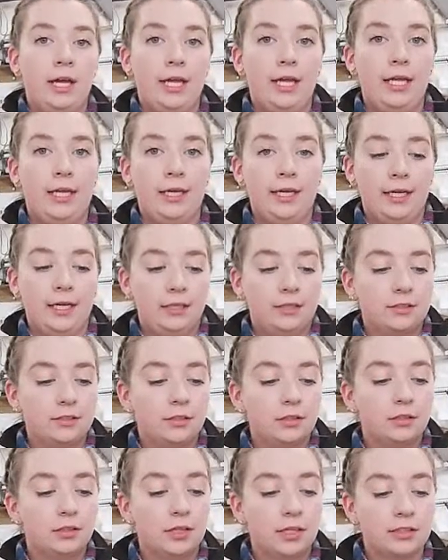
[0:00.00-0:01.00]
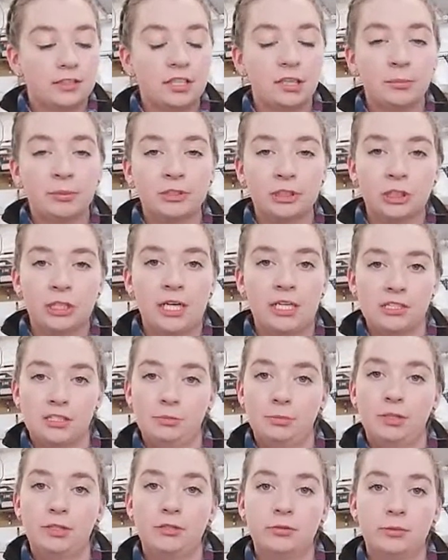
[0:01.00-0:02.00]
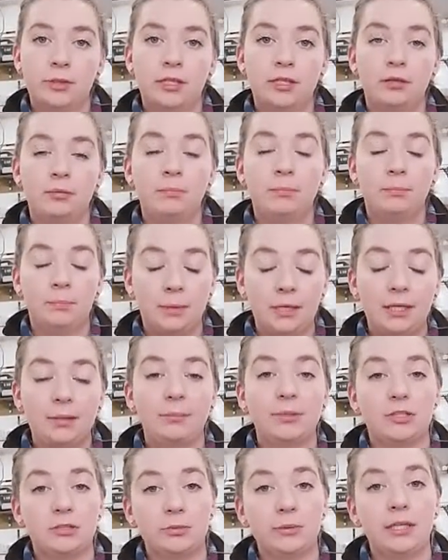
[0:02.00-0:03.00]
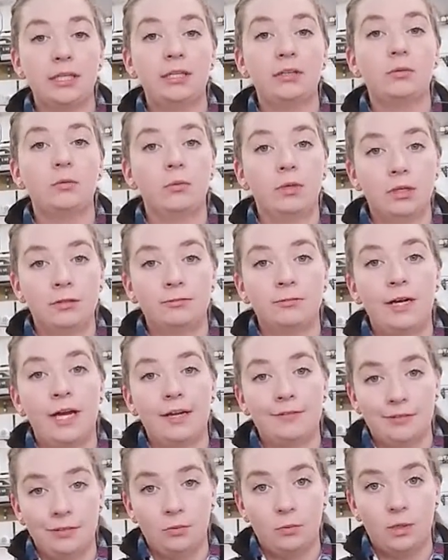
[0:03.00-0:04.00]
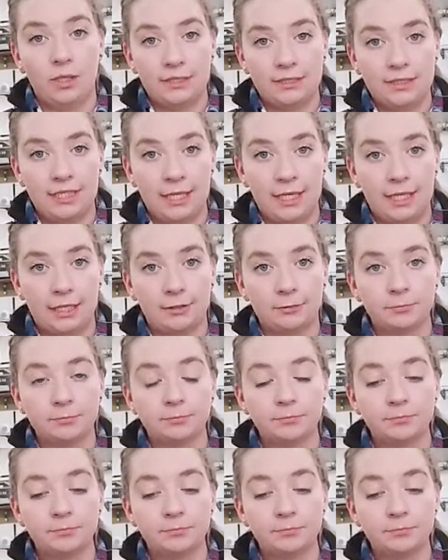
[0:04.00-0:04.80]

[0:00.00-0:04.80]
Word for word: and the temperature has to be between, be between 105 and 110.